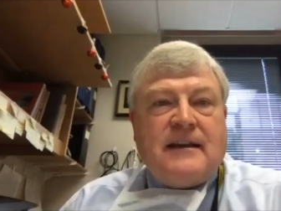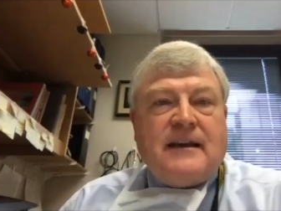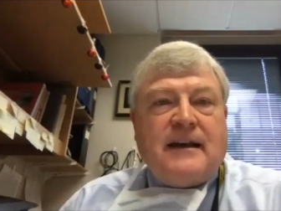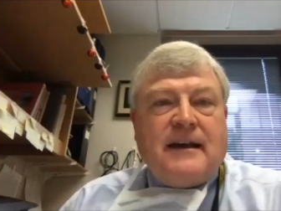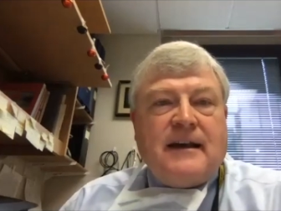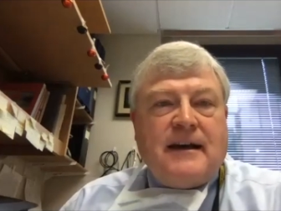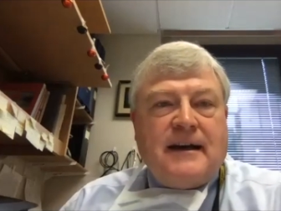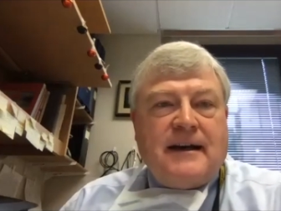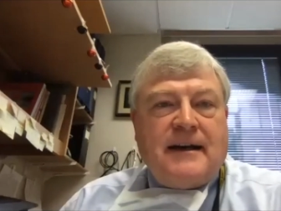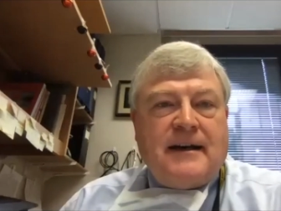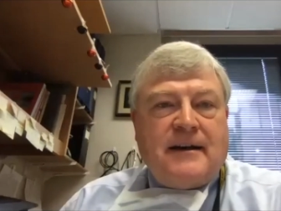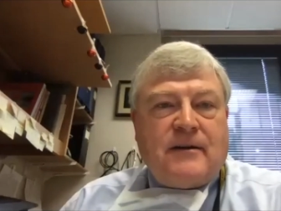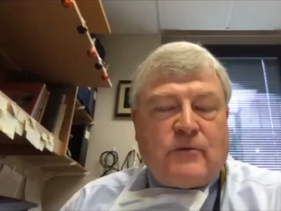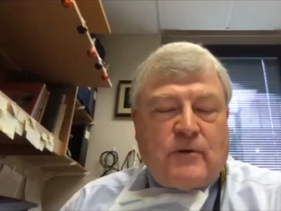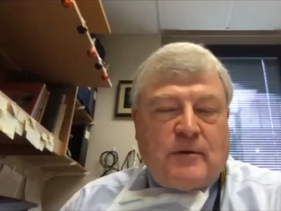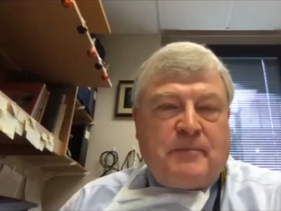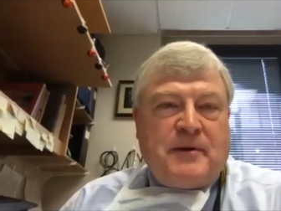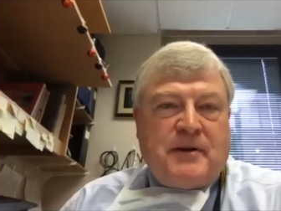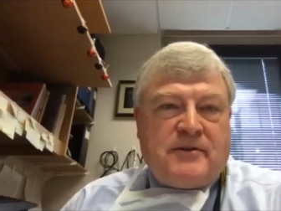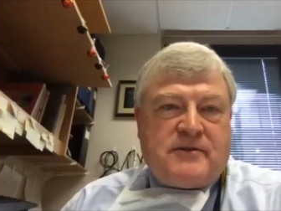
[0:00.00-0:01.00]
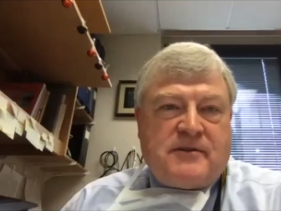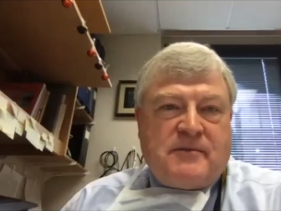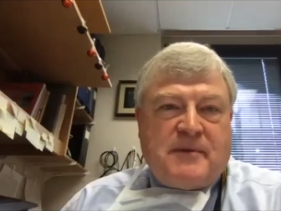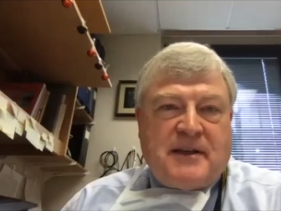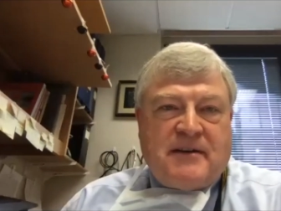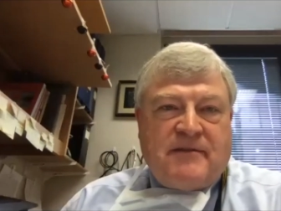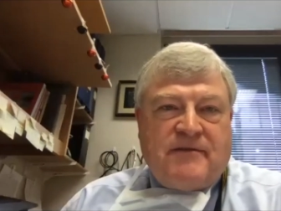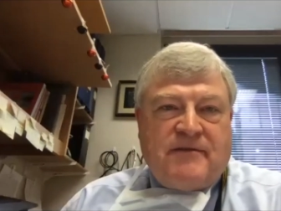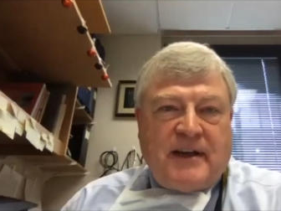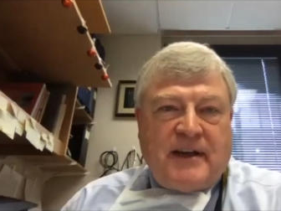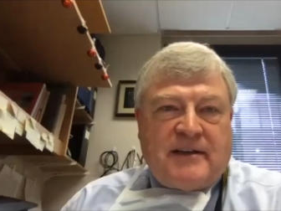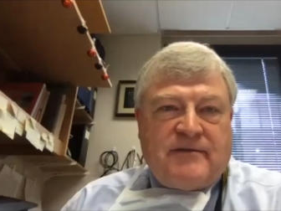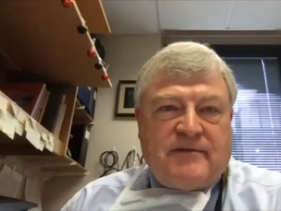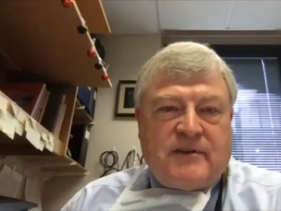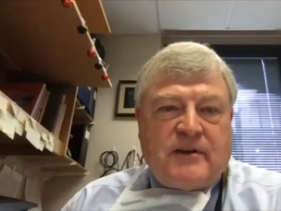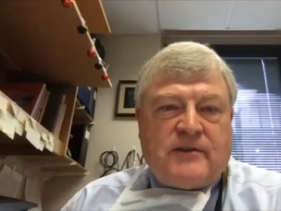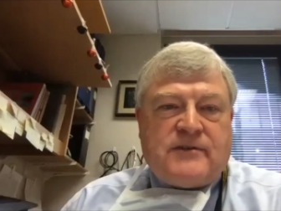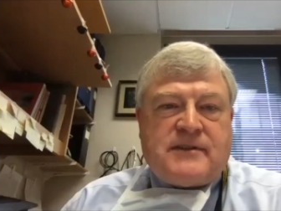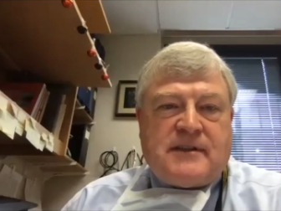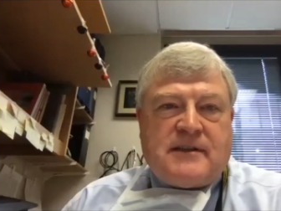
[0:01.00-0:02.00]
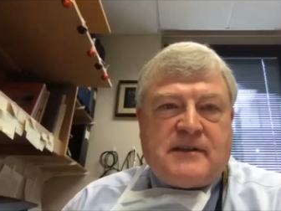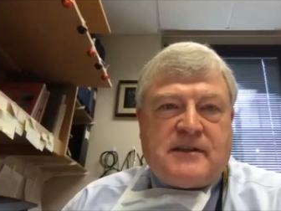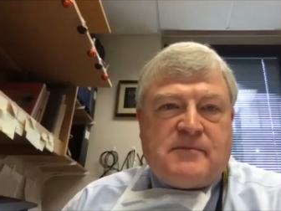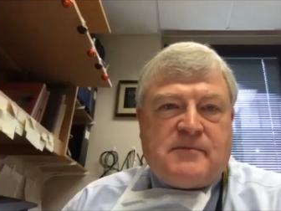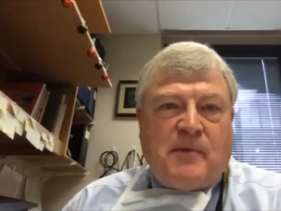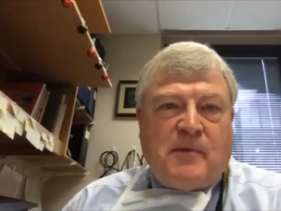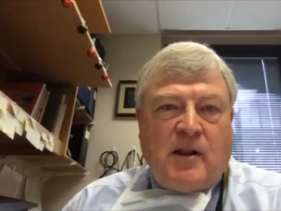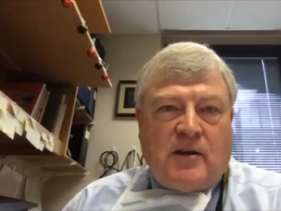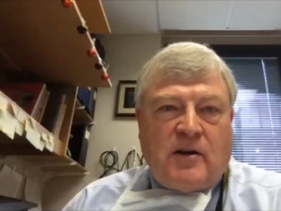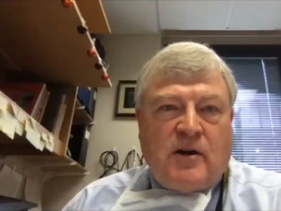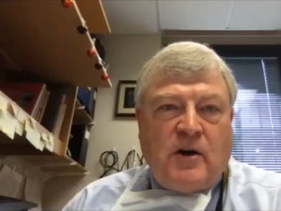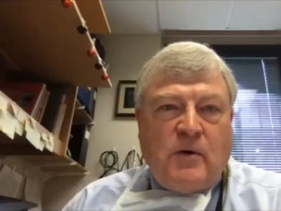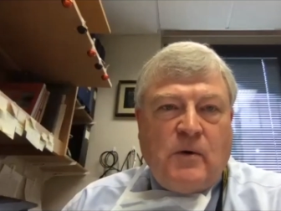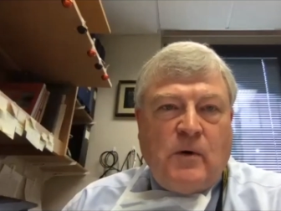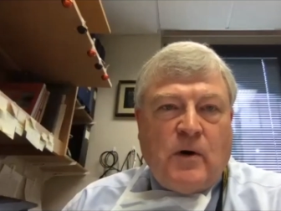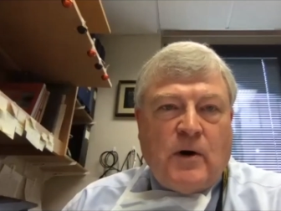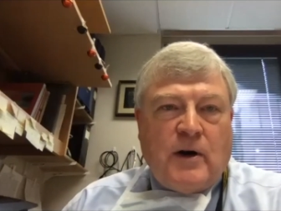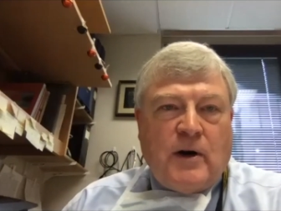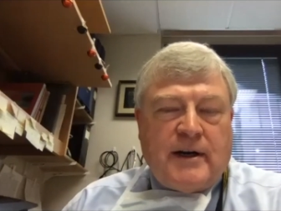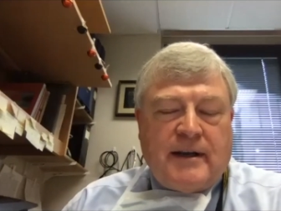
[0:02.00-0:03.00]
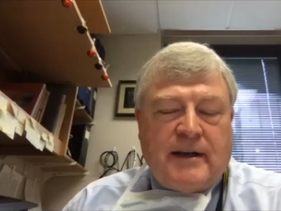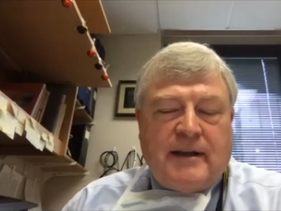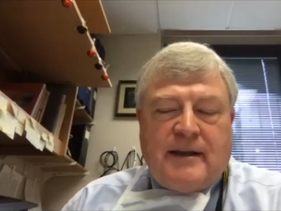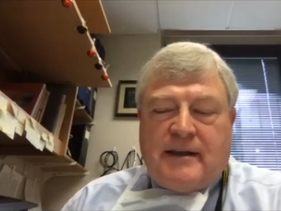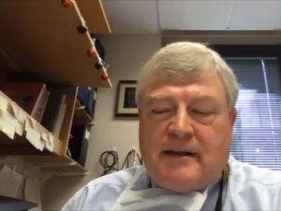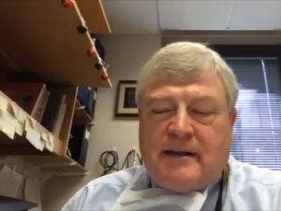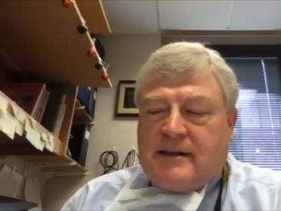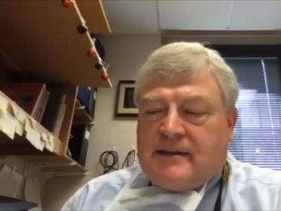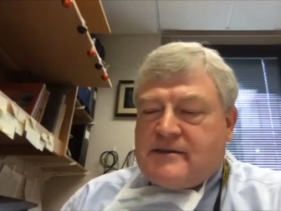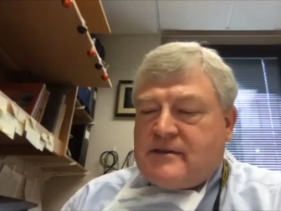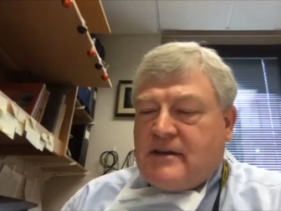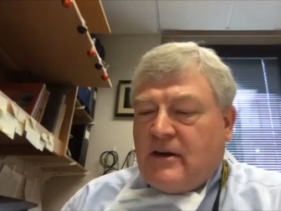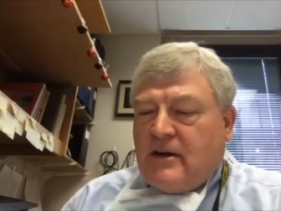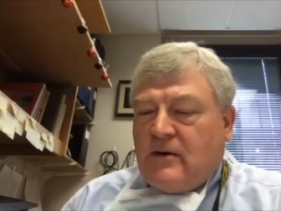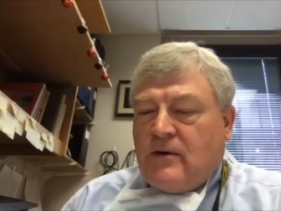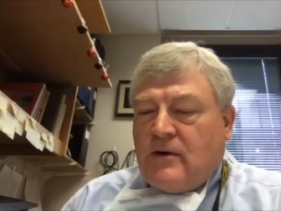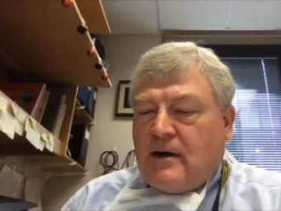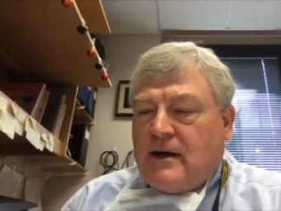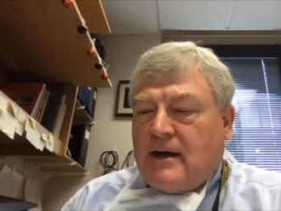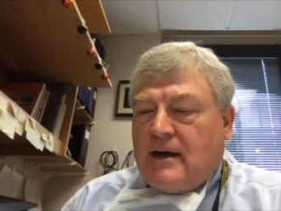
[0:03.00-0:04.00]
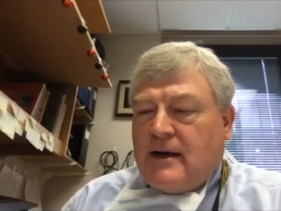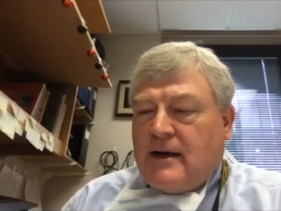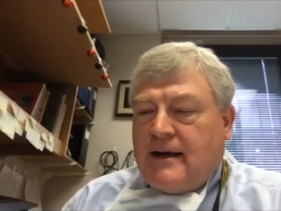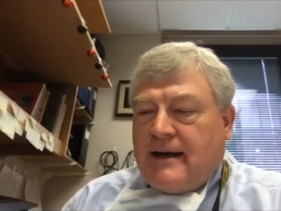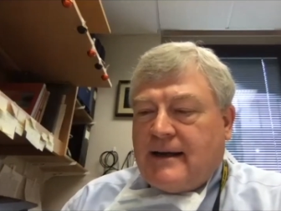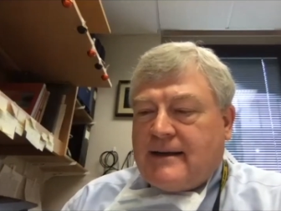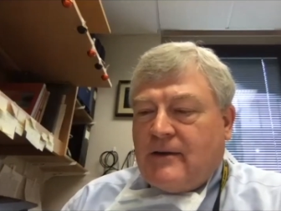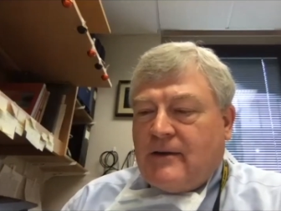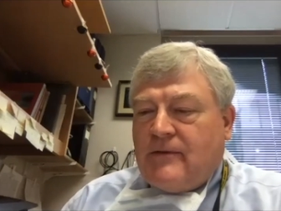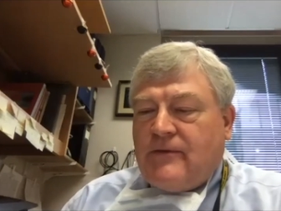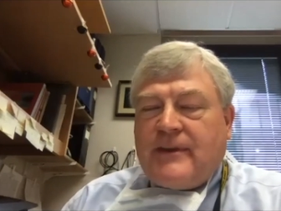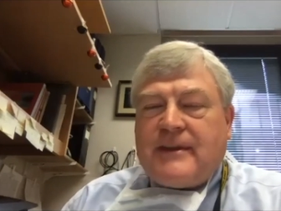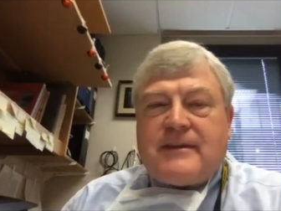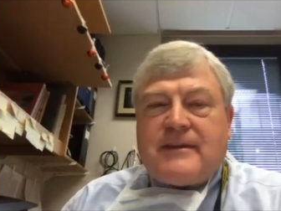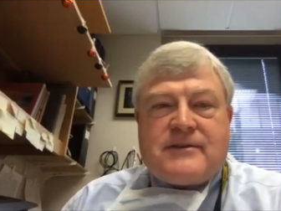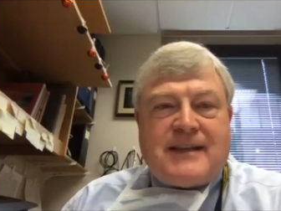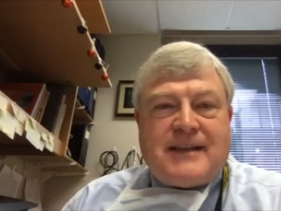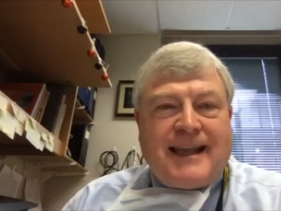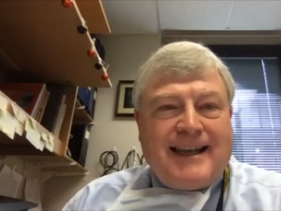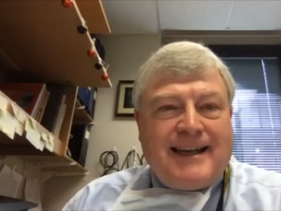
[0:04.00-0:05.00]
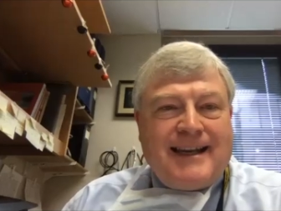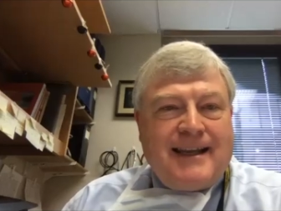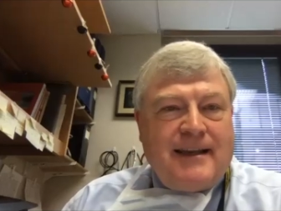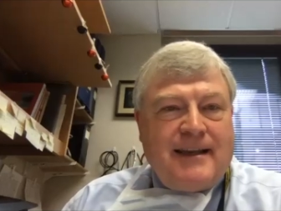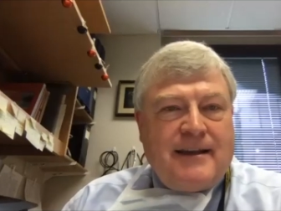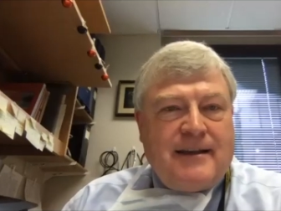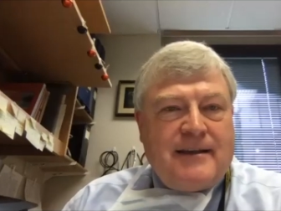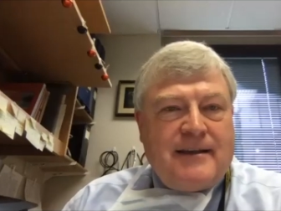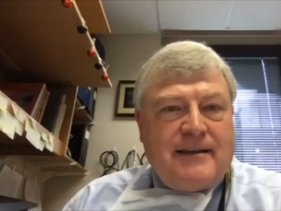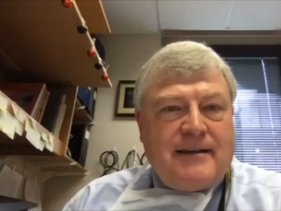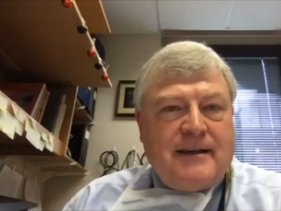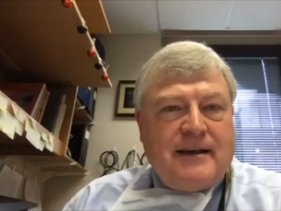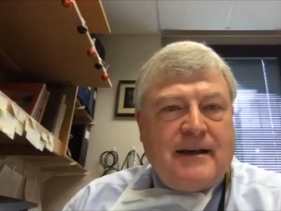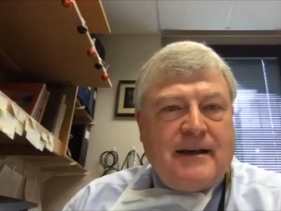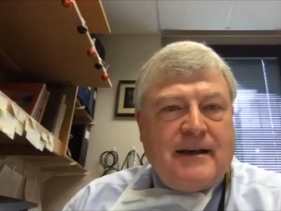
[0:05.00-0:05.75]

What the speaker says: or appears to be an effective dose in this small cohort. So I don't think there's any.